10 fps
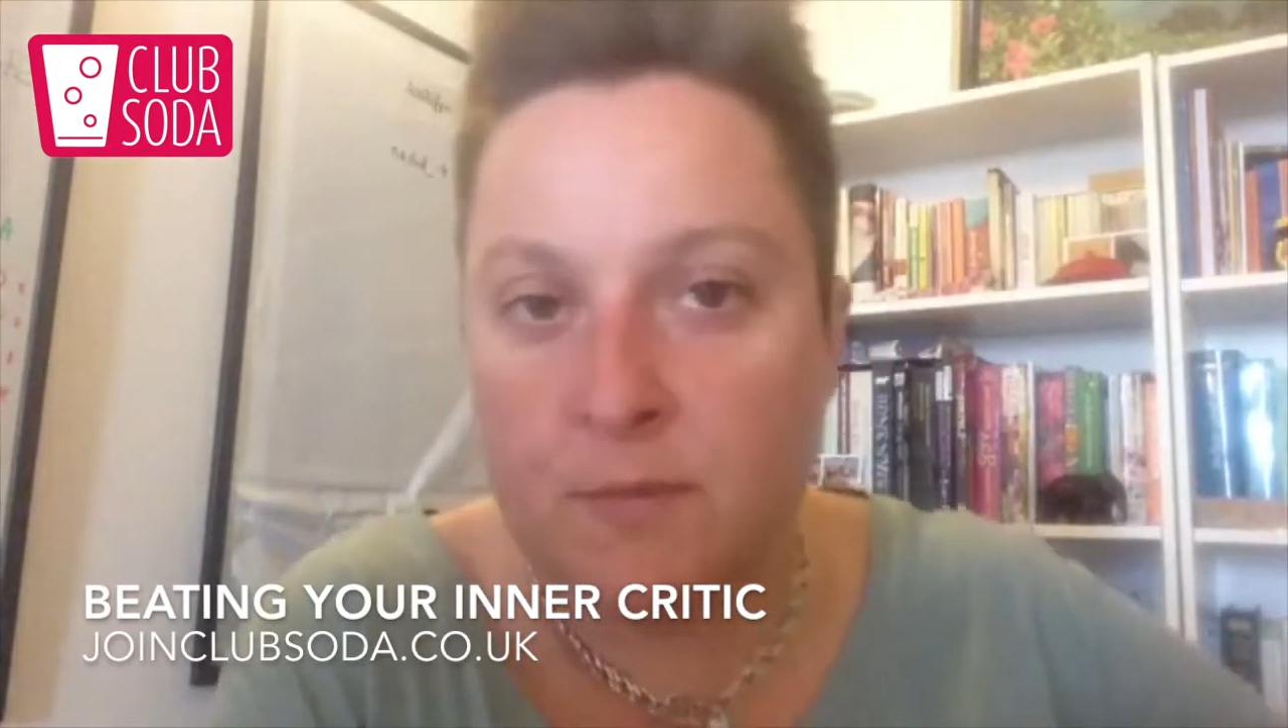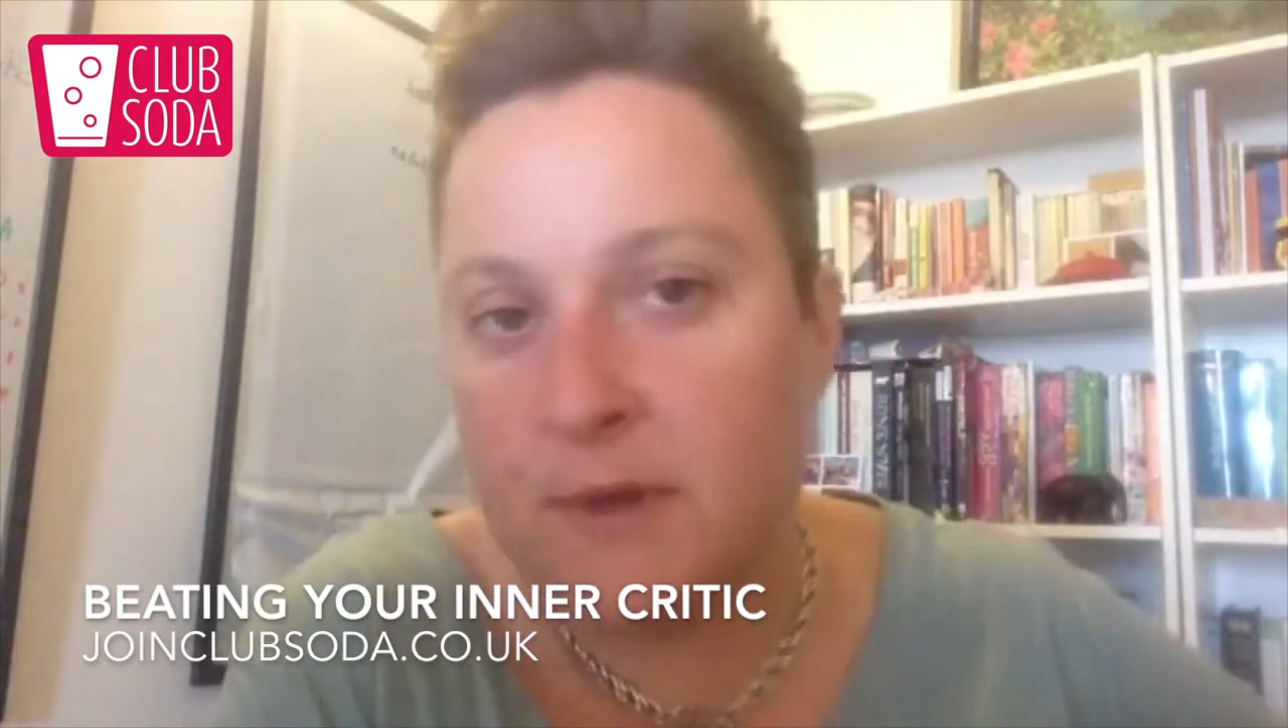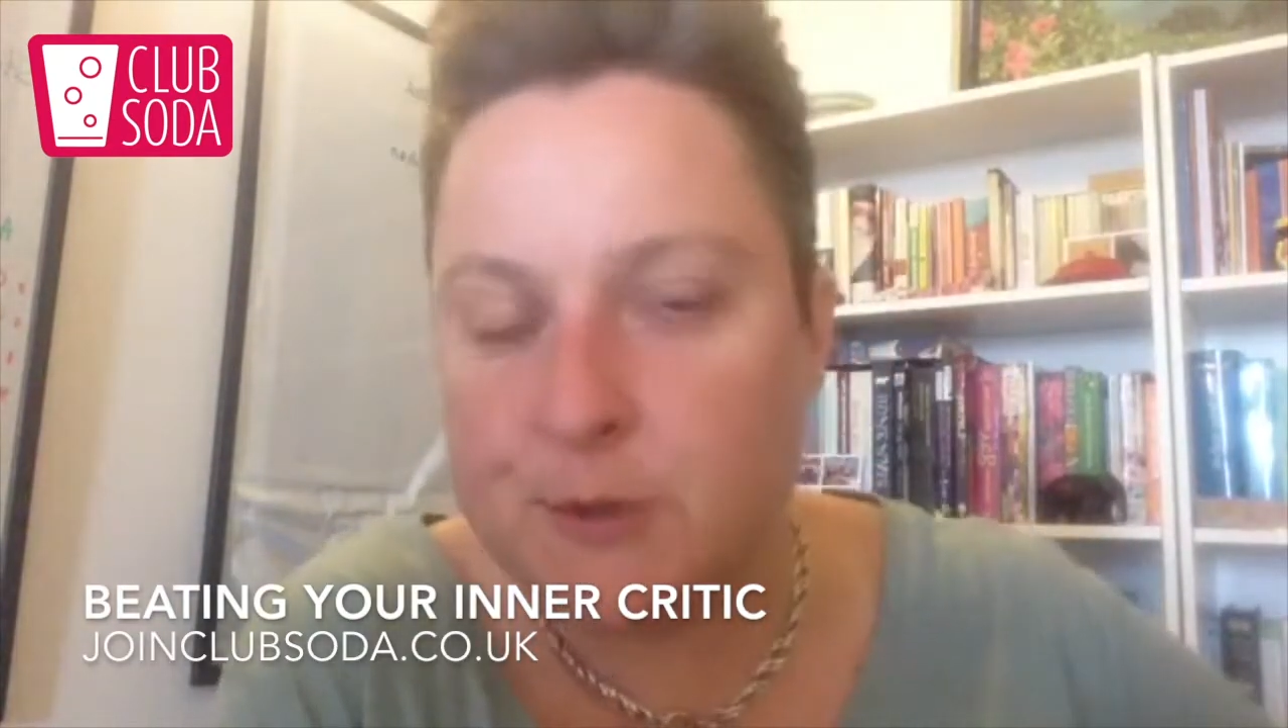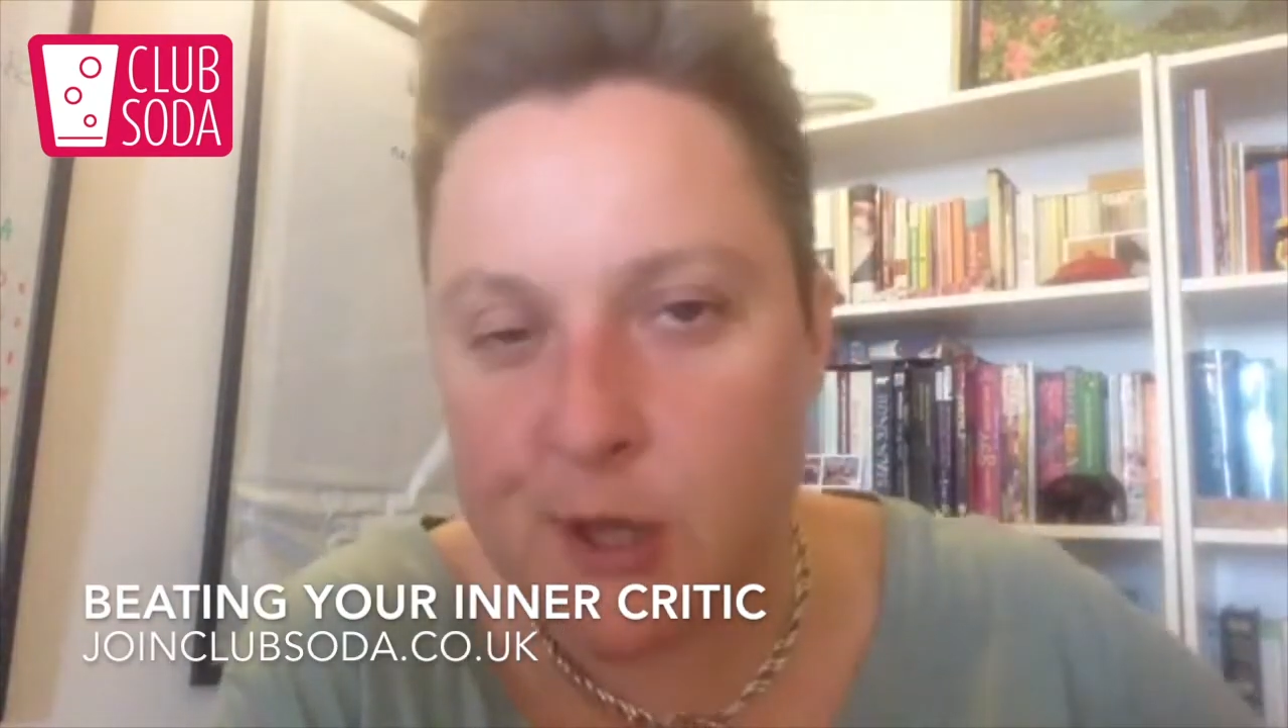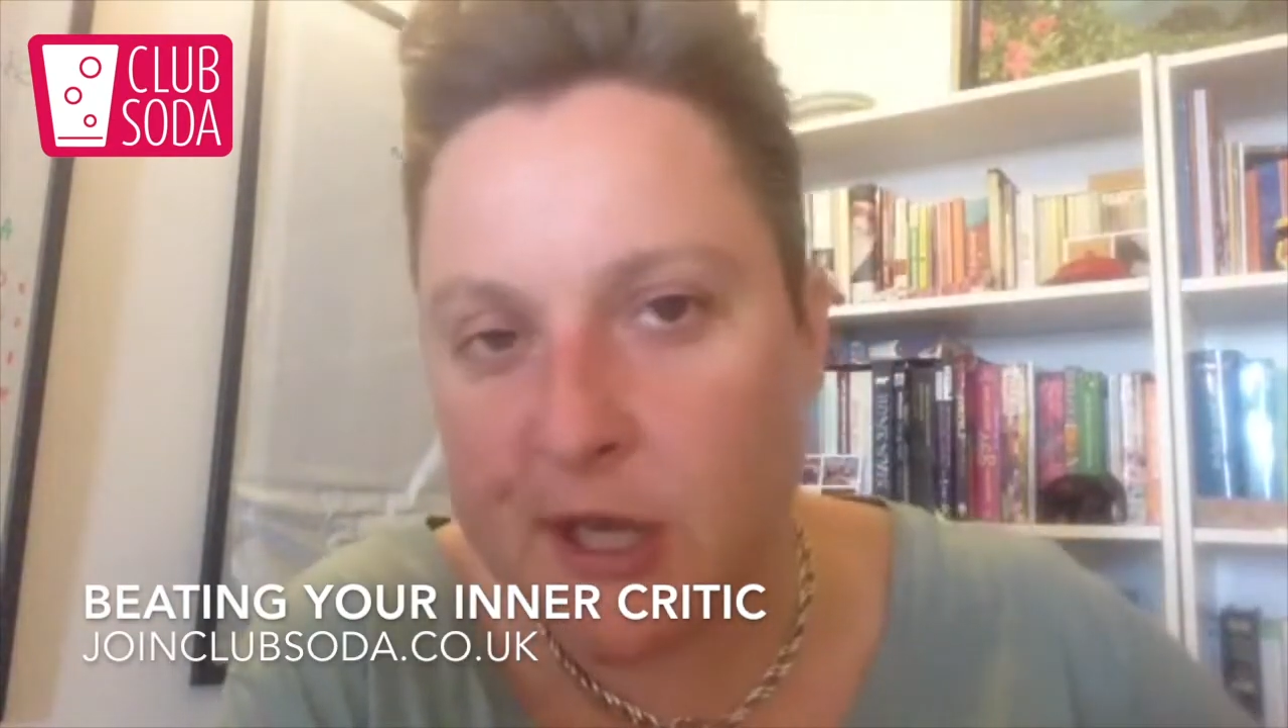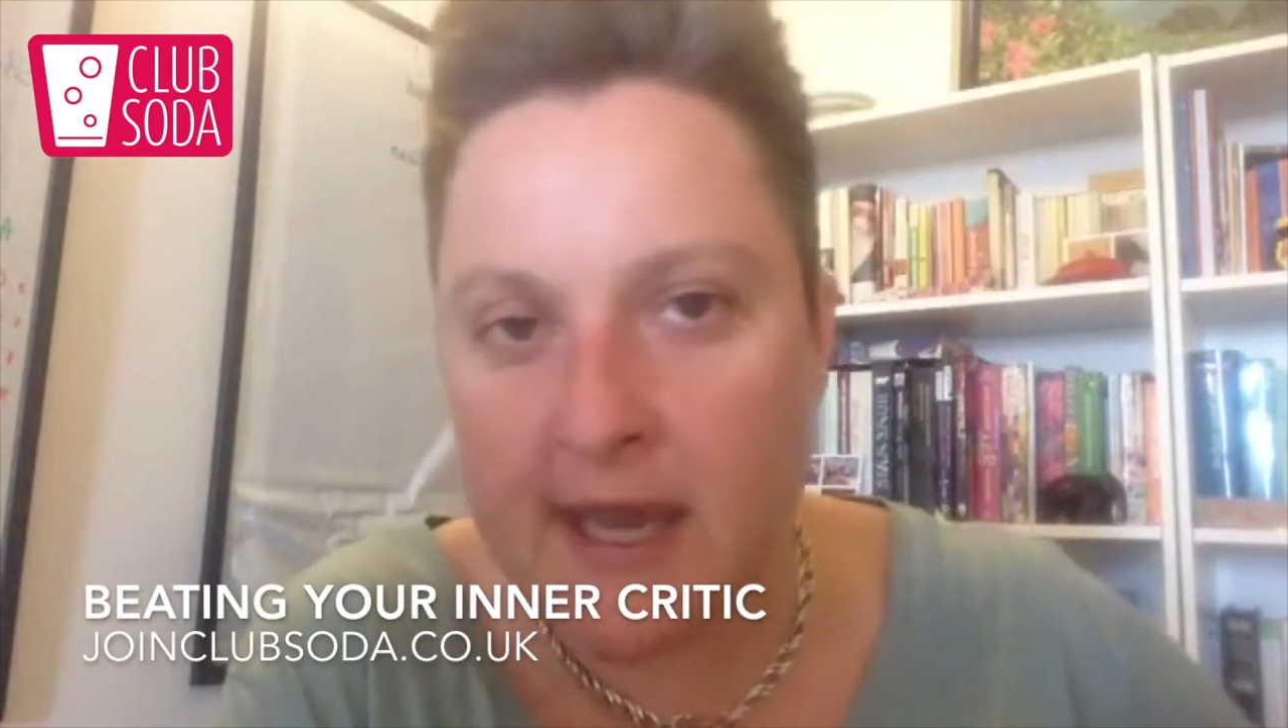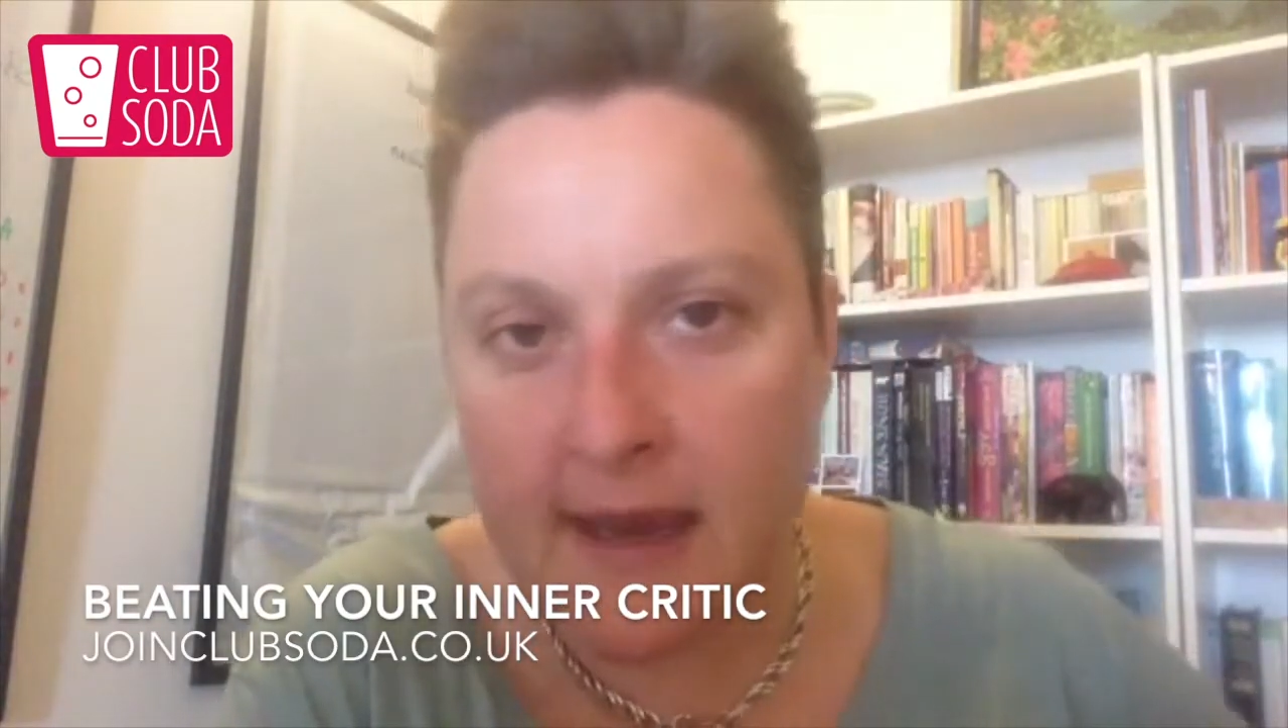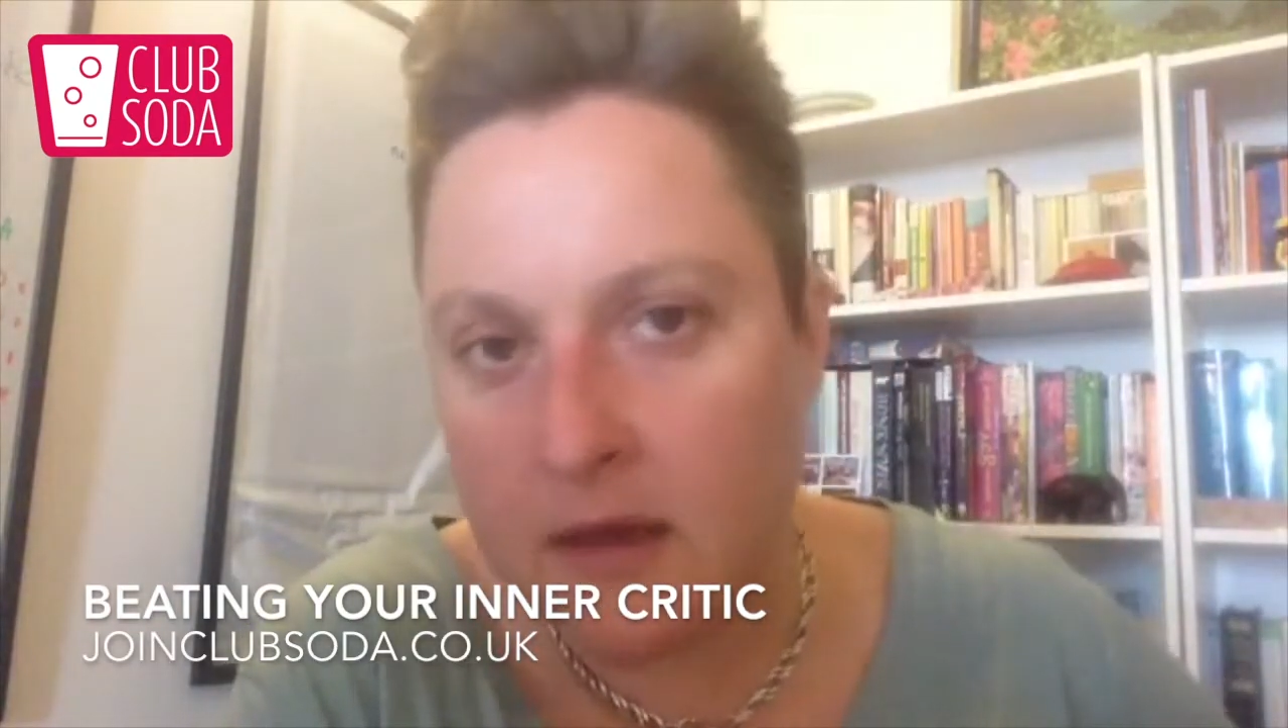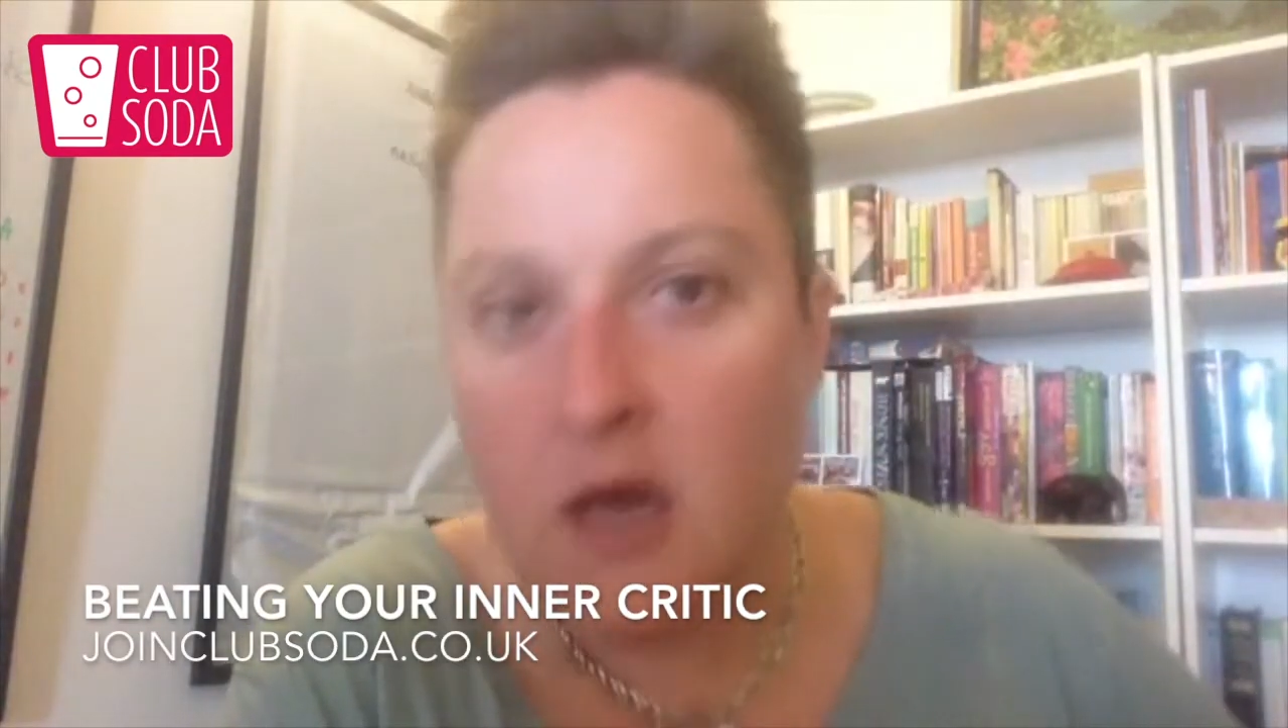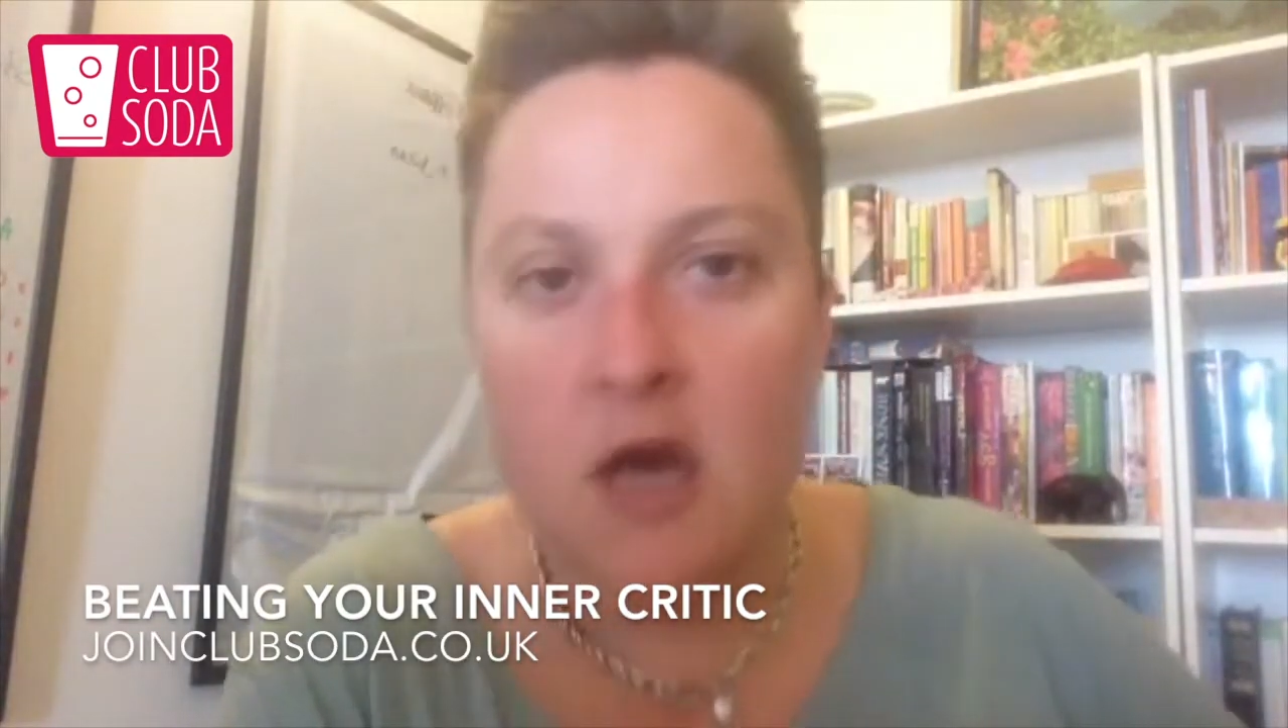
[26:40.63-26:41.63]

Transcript: me drinking.